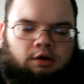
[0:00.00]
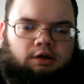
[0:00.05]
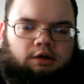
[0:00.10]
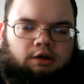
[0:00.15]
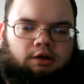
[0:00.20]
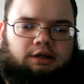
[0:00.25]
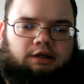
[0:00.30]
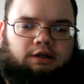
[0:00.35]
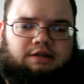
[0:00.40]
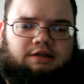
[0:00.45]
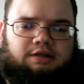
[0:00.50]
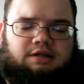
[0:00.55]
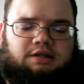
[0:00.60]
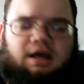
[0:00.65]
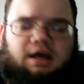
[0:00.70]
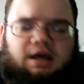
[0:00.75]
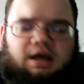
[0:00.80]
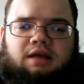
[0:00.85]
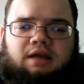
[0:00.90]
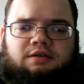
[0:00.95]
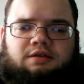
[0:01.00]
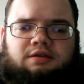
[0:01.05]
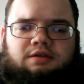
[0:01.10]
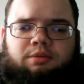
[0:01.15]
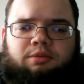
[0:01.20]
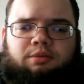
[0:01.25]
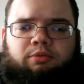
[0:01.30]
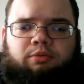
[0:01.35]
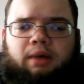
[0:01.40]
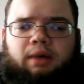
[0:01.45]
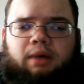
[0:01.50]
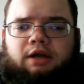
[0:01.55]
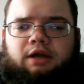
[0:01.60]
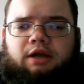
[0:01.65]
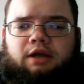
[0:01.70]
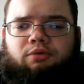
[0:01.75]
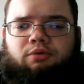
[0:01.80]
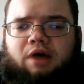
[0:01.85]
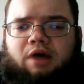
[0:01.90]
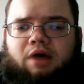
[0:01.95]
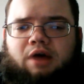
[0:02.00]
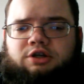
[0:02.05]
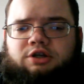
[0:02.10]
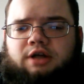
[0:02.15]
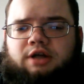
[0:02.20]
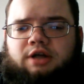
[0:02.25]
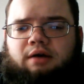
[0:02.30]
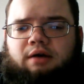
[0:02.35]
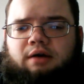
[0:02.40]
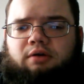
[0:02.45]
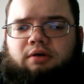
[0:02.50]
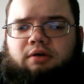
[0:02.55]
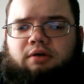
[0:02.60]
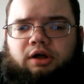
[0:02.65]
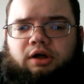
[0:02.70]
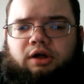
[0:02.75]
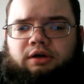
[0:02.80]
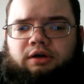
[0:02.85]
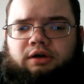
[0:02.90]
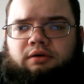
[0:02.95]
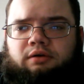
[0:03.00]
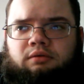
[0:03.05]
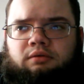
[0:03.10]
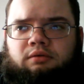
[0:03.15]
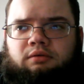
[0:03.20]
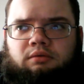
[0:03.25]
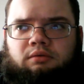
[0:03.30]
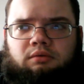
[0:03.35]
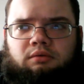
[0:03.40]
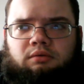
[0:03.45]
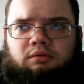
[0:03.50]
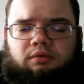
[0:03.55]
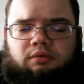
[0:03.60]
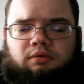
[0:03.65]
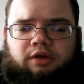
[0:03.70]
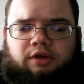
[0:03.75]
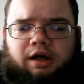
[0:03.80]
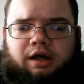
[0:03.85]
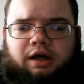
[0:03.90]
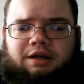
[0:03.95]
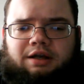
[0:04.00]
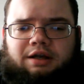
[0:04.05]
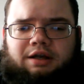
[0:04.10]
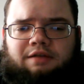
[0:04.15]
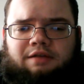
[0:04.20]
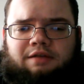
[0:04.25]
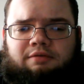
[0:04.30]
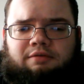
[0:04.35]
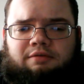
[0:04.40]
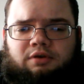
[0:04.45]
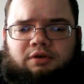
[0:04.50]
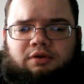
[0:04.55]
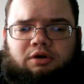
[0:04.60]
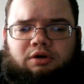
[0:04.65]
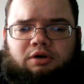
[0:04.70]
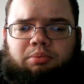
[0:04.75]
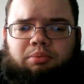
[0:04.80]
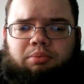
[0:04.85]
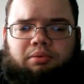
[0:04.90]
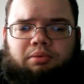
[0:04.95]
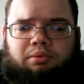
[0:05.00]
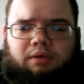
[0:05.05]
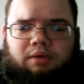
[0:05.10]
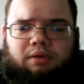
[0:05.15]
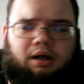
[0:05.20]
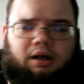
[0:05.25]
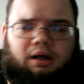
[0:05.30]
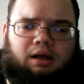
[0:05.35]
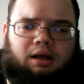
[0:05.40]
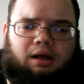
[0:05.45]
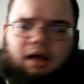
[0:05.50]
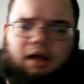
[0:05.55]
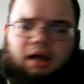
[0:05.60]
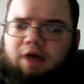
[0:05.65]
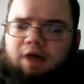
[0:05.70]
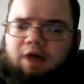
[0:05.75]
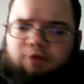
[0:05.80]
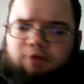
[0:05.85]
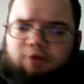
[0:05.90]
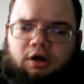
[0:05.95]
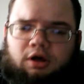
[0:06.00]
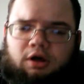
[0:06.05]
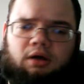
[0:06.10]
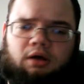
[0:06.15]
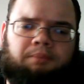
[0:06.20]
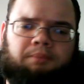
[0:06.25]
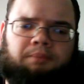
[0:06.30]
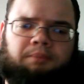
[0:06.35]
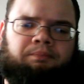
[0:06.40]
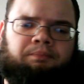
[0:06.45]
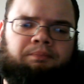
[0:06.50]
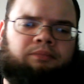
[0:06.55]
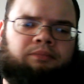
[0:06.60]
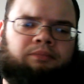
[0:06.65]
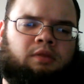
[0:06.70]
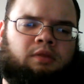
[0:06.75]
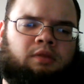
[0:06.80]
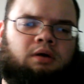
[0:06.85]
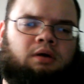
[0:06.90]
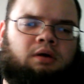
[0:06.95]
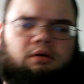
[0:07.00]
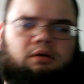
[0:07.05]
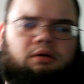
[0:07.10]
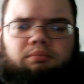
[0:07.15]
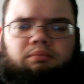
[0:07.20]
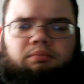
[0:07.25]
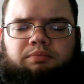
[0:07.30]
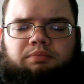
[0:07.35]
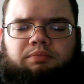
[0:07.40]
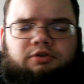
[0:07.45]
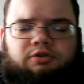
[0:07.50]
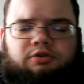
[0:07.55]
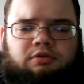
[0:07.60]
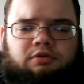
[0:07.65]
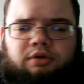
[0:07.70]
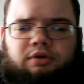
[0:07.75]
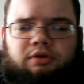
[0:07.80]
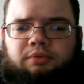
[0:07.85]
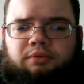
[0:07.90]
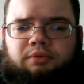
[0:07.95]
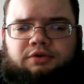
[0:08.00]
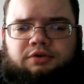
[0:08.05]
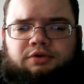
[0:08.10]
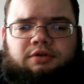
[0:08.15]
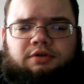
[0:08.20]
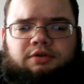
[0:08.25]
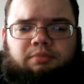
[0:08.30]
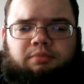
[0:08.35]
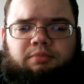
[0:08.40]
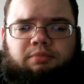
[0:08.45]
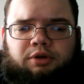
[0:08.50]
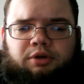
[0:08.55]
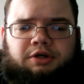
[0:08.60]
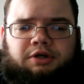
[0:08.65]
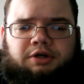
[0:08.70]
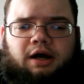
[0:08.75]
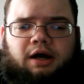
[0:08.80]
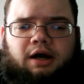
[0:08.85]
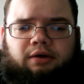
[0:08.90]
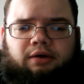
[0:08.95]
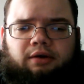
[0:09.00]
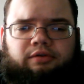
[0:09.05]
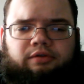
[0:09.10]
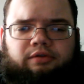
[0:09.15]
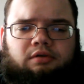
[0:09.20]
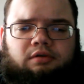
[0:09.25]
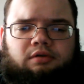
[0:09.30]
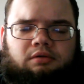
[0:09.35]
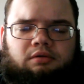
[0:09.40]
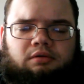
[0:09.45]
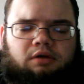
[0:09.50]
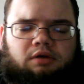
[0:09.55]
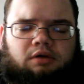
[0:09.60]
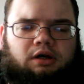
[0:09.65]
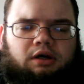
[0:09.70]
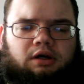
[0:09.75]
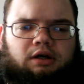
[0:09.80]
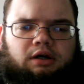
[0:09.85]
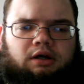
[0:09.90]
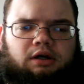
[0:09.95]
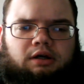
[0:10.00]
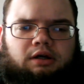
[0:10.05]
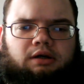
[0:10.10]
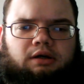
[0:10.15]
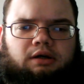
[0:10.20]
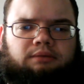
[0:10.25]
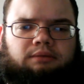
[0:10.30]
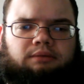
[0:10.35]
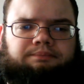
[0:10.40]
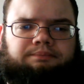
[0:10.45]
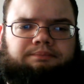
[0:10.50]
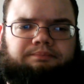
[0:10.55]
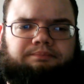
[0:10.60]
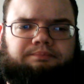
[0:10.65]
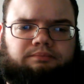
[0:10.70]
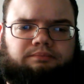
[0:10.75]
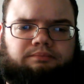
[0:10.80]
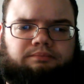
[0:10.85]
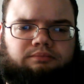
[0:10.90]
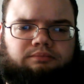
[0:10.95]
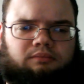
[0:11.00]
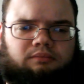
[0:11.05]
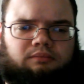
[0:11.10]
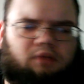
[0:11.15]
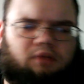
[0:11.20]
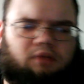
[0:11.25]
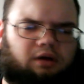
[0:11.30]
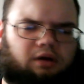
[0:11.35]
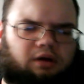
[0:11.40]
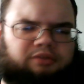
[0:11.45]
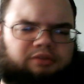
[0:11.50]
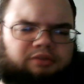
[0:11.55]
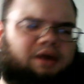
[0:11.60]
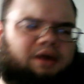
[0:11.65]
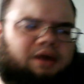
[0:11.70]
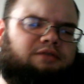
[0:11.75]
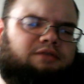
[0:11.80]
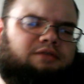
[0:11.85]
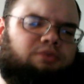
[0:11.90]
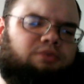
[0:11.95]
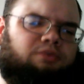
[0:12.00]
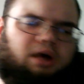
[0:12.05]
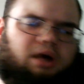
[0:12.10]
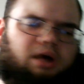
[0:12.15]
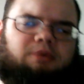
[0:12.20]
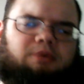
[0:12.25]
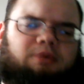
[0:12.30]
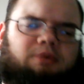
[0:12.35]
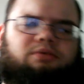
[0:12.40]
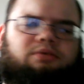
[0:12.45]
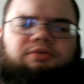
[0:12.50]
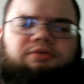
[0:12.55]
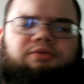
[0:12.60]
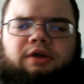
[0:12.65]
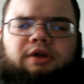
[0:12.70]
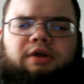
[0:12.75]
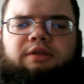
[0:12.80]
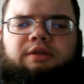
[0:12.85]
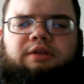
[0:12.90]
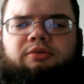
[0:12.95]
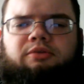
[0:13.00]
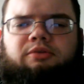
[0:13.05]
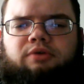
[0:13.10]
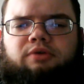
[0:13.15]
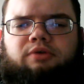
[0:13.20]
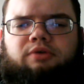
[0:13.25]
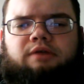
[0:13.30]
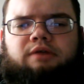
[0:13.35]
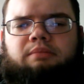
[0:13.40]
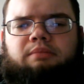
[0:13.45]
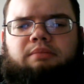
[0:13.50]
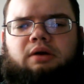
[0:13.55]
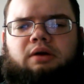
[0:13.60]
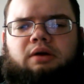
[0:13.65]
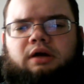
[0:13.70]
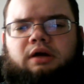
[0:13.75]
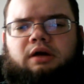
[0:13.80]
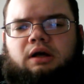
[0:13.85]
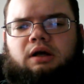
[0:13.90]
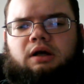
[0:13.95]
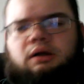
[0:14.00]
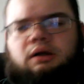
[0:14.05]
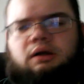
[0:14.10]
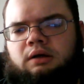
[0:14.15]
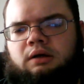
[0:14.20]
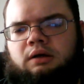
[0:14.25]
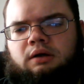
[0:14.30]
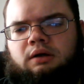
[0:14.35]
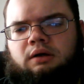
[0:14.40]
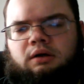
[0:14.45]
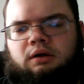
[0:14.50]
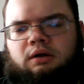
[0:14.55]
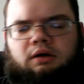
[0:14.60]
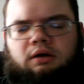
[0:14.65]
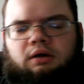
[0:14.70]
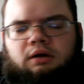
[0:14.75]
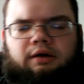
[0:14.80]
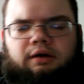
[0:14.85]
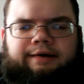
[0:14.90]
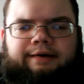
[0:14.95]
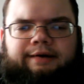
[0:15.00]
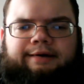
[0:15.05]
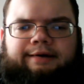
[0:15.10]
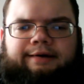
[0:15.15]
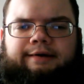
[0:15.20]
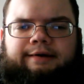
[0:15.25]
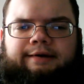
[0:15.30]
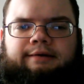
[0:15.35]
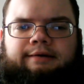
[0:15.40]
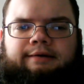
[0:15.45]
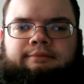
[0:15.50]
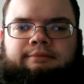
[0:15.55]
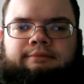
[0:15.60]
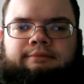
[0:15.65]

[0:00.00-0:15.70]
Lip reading: Needless to say, the serpent's body crashed down on the continents of Europe and Africa, destroyed most of the British Isles, caused massive tsunamis which flooded the majority of America. So